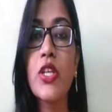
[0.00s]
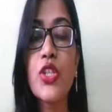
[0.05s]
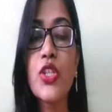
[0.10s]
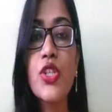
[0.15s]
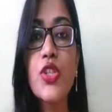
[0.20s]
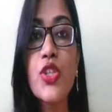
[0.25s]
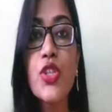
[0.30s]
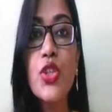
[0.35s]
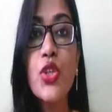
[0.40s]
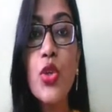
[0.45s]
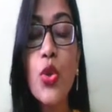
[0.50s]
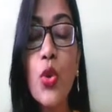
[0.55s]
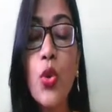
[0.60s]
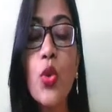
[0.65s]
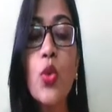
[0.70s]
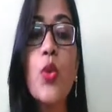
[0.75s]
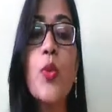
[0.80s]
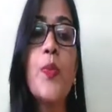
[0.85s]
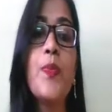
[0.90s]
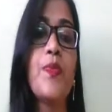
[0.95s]
as
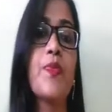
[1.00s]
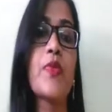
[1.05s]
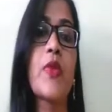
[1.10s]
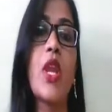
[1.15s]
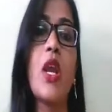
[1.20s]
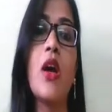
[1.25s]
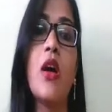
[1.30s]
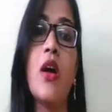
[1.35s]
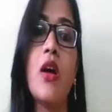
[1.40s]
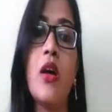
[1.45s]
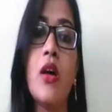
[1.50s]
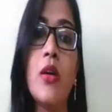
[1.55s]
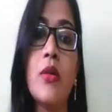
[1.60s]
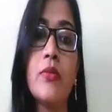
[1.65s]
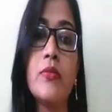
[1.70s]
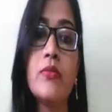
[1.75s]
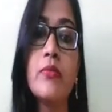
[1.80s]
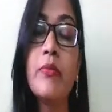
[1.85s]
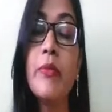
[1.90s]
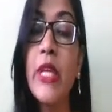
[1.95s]
you,
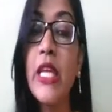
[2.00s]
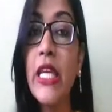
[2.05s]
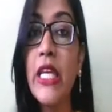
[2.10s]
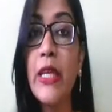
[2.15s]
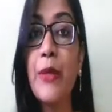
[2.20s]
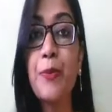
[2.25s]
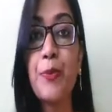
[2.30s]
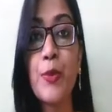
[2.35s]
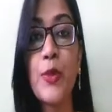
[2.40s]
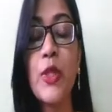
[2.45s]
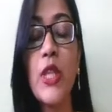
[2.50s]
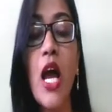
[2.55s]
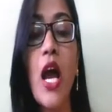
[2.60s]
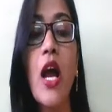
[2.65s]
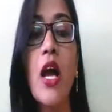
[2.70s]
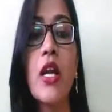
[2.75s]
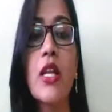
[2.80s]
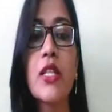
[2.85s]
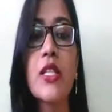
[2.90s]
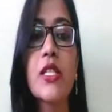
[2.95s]
me,
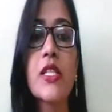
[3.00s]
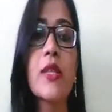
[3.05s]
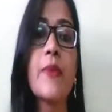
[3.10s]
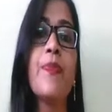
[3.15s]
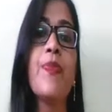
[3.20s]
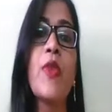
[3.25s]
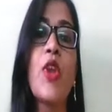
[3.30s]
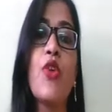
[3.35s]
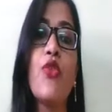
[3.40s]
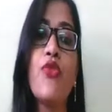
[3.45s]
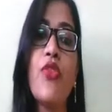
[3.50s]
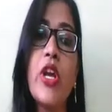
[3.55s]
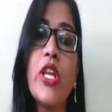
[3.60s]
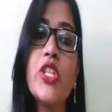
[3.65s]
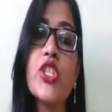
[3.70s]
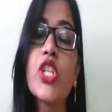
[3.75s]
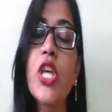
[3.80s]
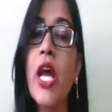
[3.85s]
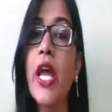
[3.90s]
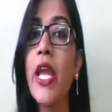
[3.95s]
plants,
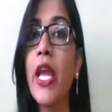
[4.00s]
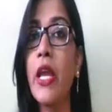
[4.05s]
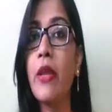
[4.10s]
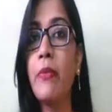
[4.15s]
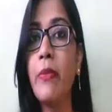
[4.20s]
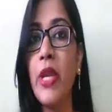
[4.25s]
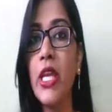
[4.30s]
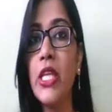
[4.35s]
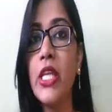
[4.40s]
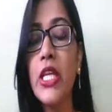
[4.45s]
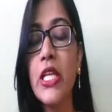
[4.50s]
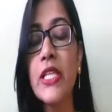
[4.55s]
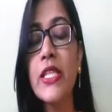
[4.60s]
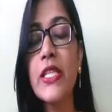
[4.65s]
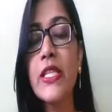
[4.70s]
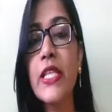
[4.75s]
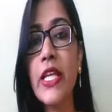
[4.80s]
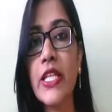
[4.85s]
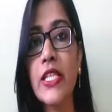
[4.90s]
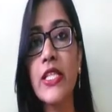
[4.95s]
fungi, and many
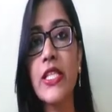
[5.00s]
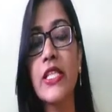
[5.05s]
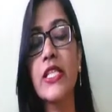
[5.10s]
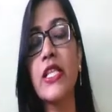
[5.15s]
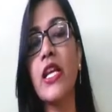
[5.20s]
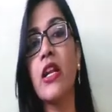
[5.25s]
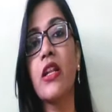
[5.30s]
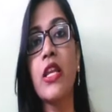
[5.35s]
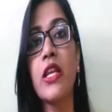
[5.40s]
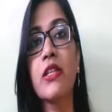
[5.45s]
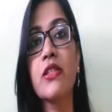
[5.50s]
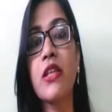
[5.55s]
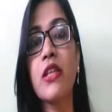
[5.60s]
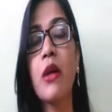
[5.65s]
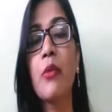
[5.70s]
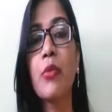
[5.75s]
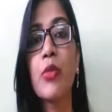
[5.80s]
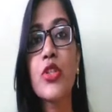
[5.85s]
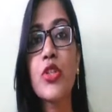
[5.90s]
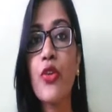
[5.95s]
insects. These are the
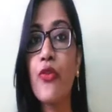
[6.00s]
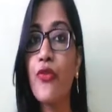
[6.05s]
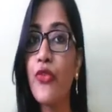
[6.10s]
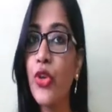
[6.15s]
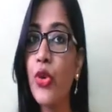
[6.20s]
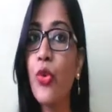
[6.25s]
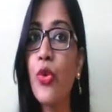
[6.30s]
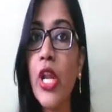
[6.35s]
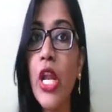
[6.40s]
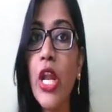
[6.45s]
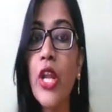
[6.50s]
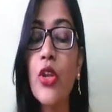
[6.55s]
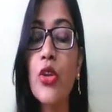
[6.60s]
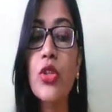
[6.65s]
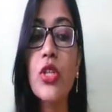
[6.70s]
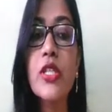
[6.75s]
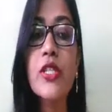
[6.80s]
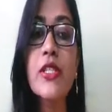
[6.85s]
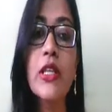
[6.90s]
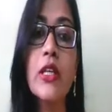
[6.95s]
examples of
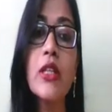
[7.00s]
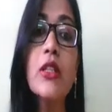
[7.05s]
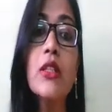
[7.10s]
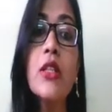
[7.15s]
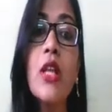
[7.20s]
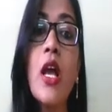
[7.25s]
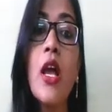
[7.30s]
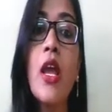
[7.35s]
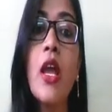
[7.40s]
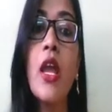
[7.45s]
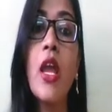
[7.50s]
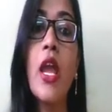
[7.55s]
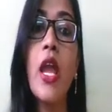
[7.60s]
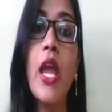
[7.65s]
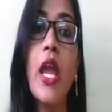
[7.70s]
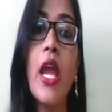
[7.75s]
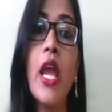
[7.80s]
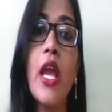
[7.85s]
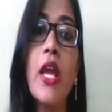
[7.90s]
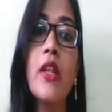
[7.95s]
eukaryotic cell.
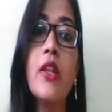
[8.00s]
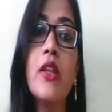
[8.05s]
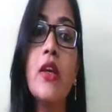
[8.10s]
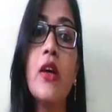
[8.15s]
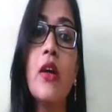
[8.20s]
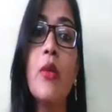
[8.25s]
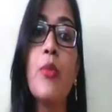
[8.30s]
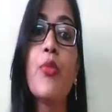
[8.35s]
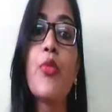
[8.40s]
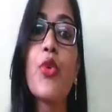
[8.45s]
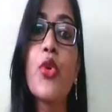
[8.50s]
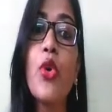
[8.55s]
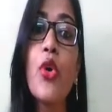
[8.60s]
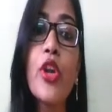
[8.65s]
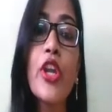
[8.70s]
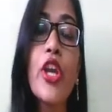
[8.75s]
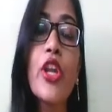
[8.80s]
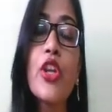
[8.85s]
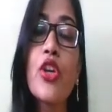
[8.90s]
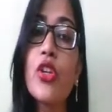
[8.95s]
And
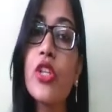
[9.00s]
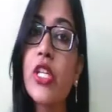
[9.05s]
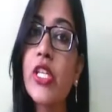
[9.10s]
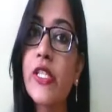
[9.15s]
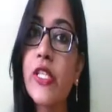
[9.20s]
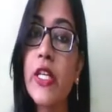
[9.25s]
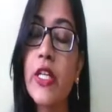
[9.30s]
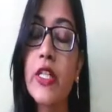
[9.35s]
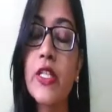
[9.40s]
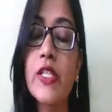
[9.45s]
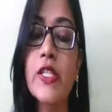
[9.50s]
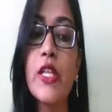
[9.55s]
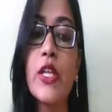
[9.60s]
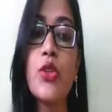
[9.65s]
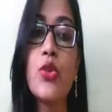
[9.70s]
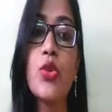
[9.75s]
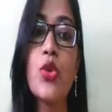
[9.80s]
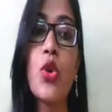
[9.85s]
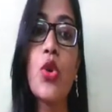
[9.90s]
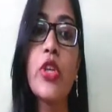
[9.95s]
prokaryotic cells, they
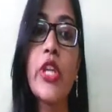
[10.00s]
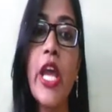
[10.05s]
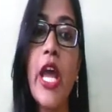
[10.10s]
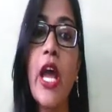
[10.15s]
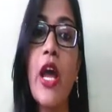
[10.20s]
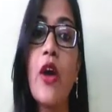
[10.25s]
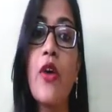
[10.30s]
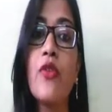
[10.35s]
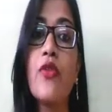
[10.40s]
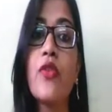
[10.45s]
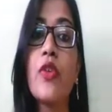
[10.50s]
do not have